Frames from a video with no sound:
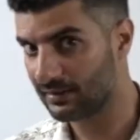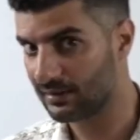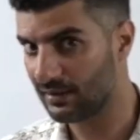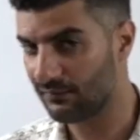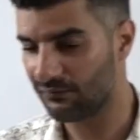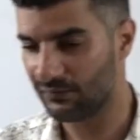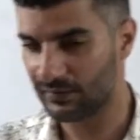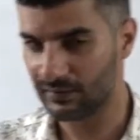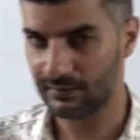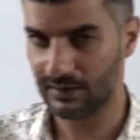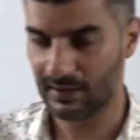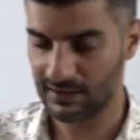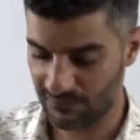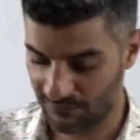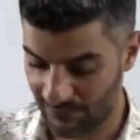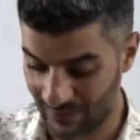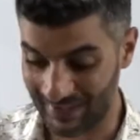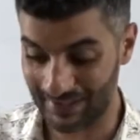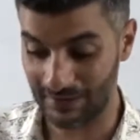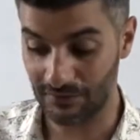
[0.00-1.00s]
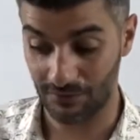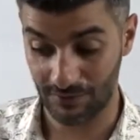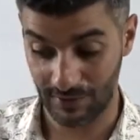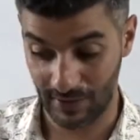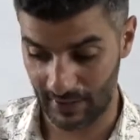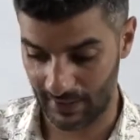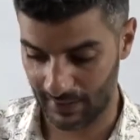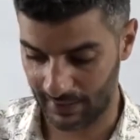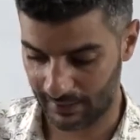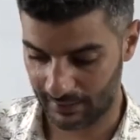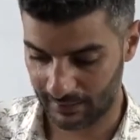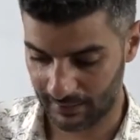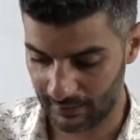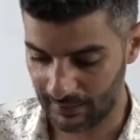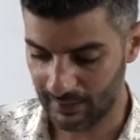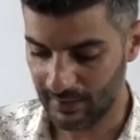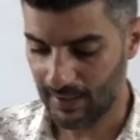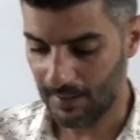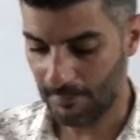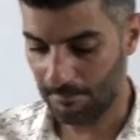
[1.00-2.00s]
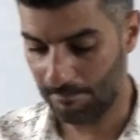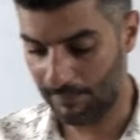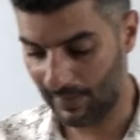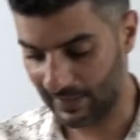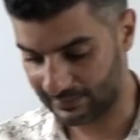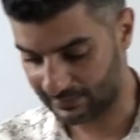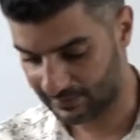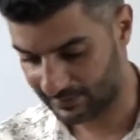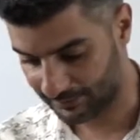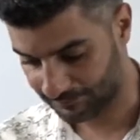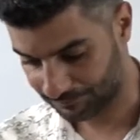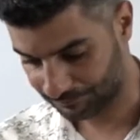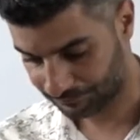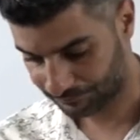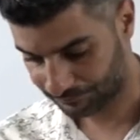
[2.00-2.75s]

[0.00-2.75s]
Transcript: different. That's very rare, but